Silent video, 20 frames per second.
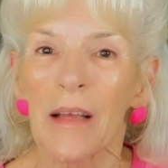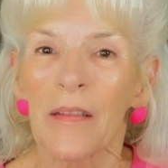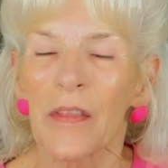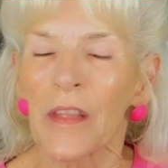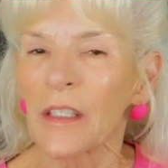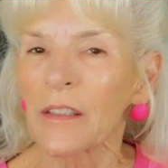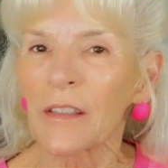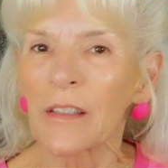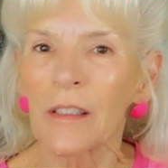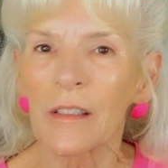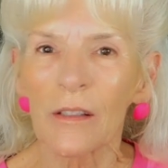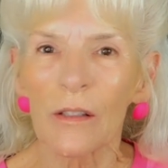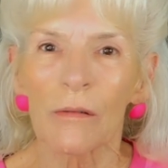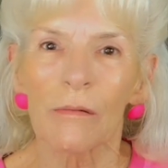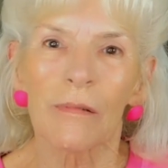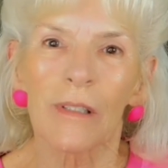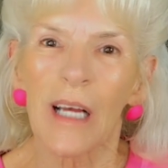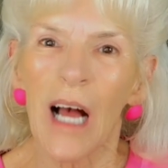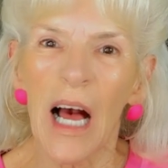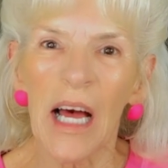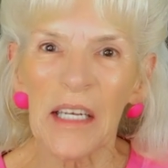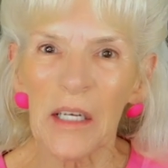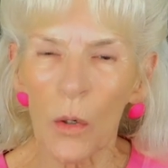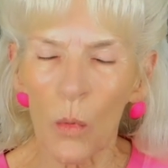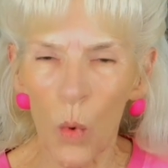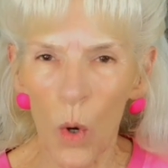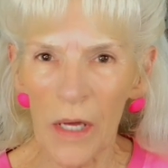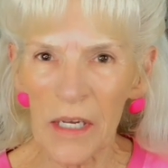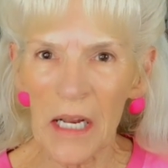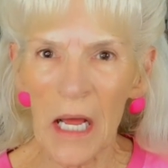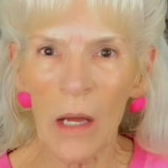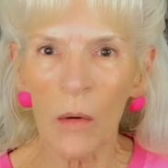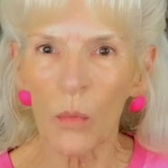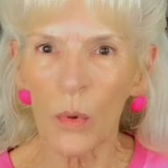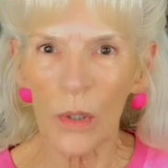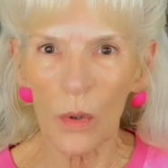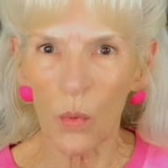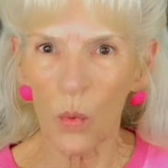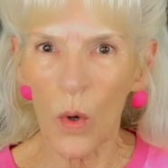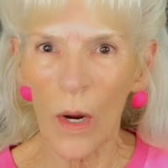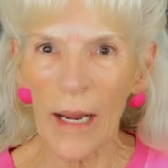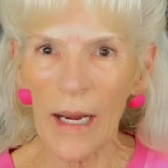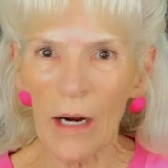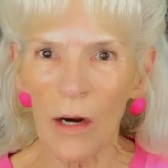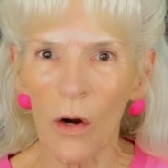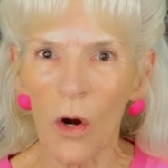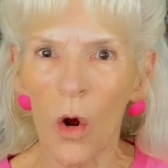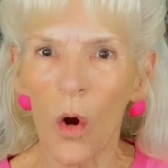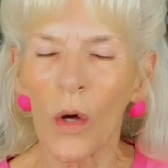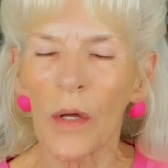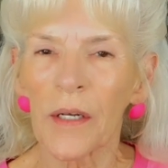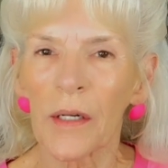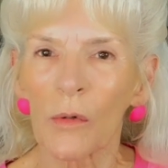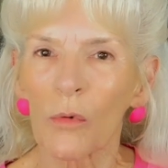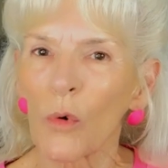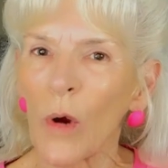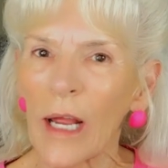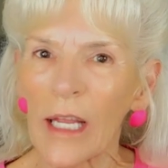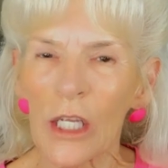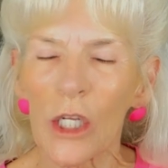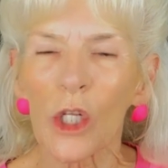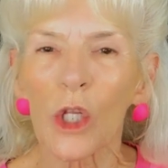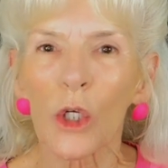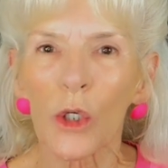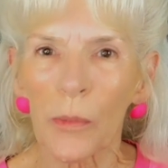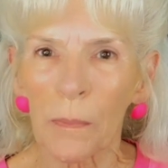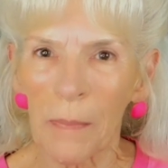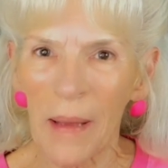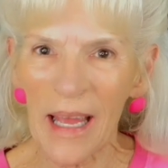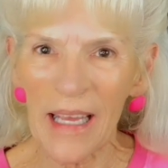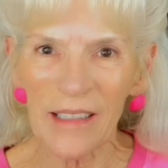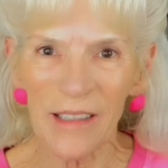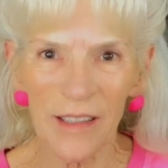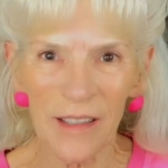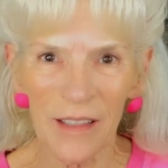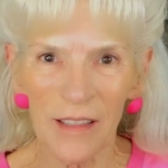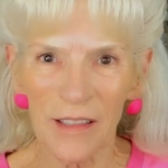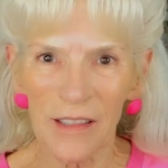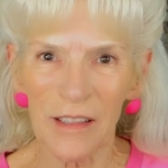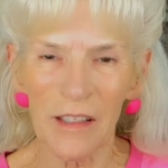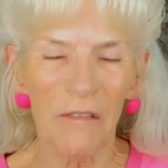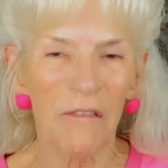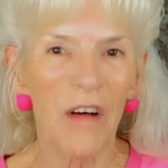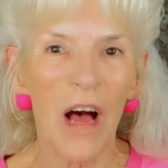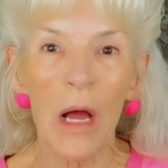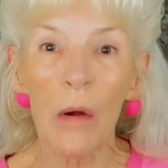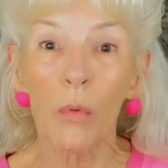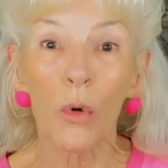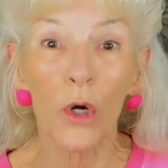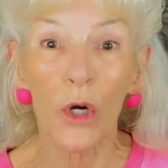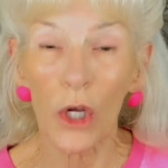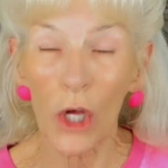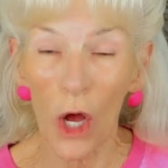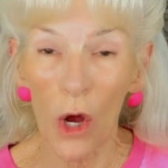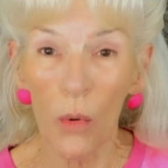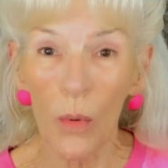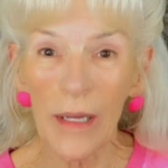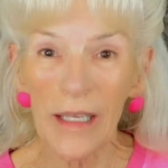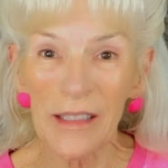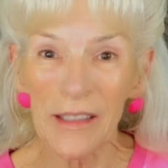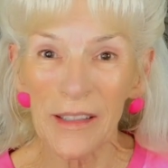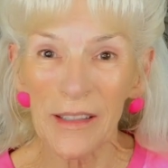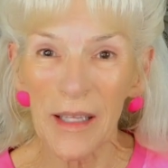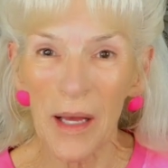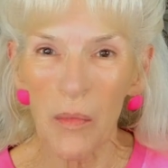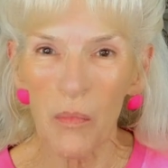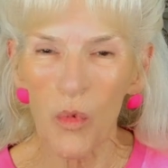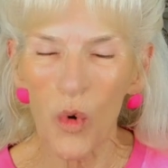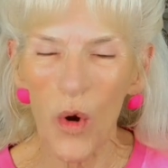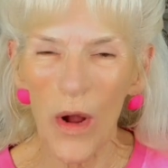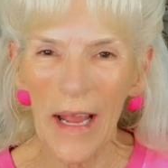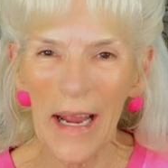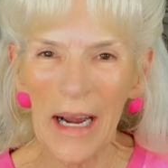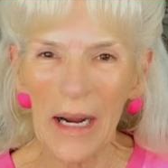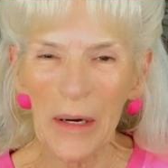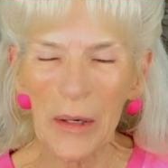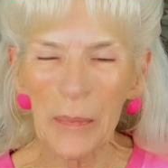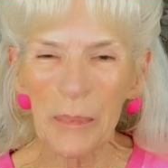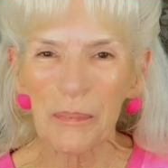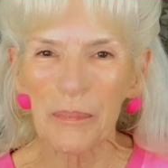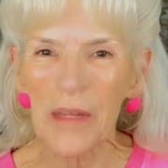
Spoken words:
This is kind of what I would wear on a regular basis if I were going somewhere.